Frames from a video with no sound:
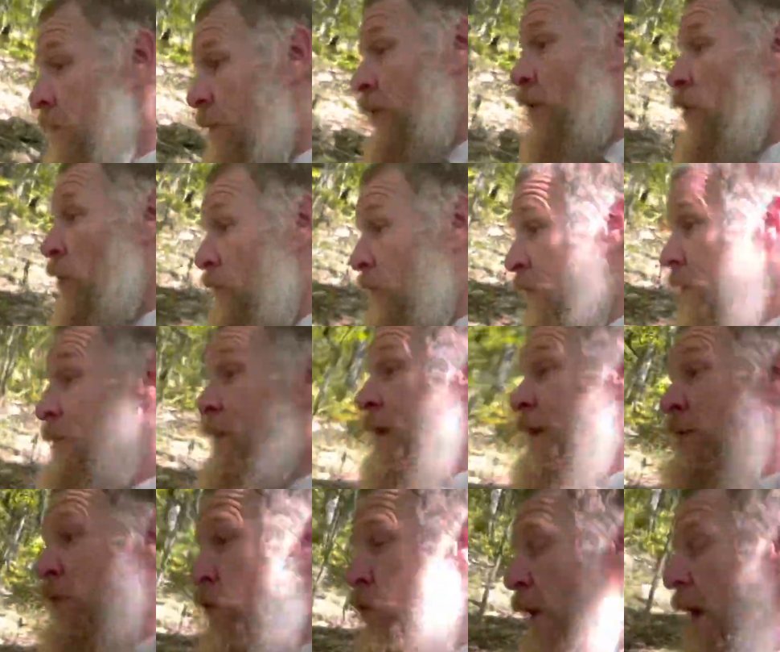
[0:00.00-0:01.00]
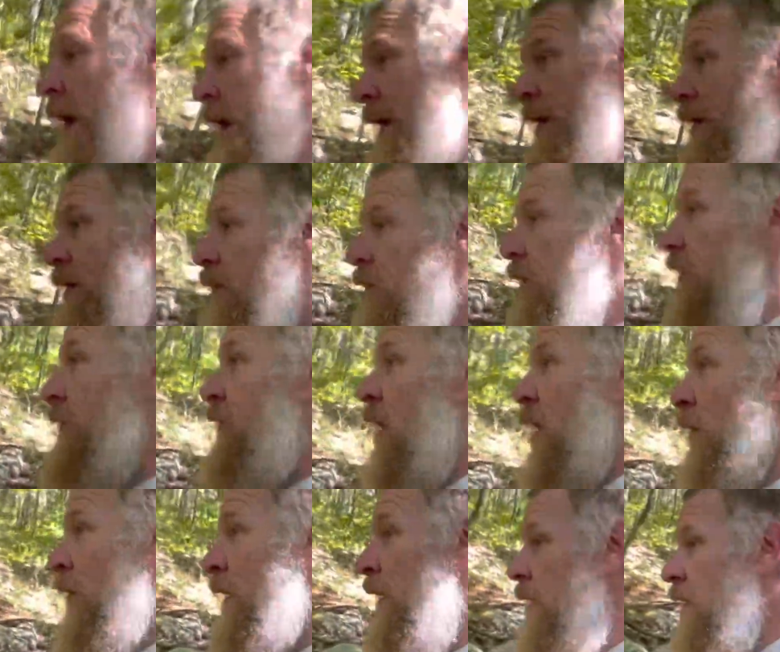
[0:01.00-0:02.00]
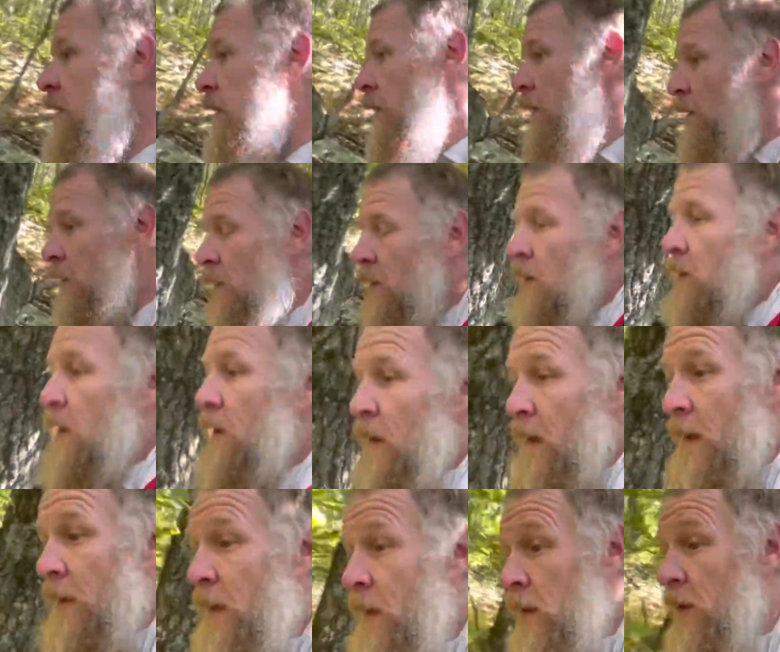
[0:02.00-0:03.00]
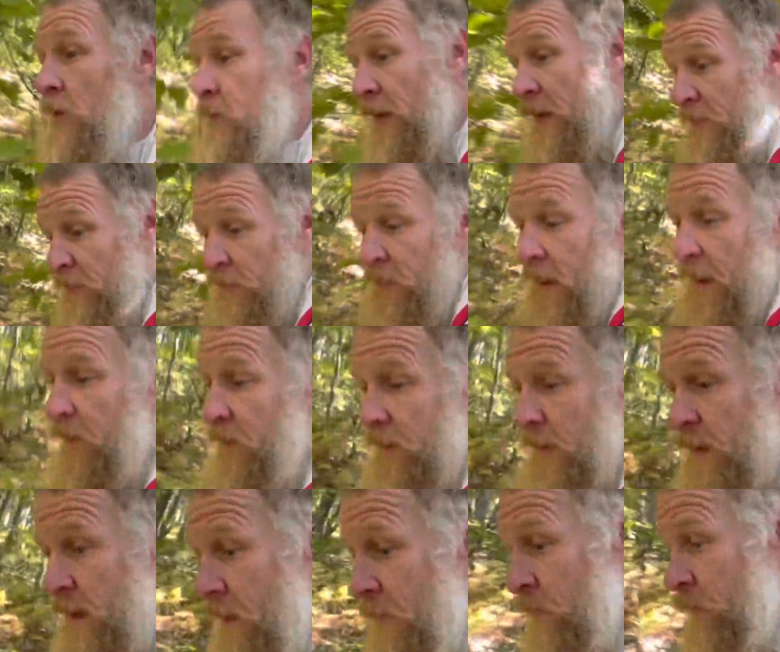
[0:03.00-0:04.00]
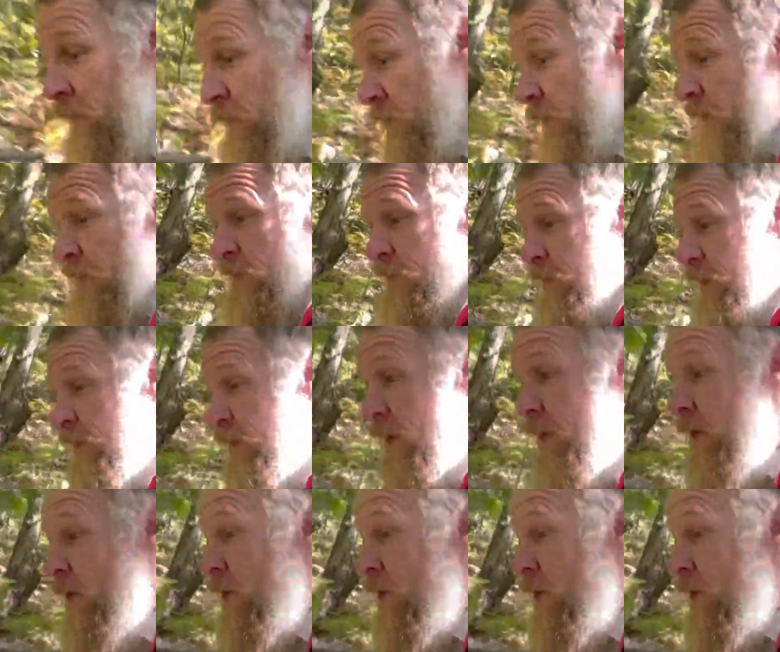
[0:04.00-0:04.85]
Hopefully beat the rain that's coming. And then it looks like Saturday I'm just going to zero.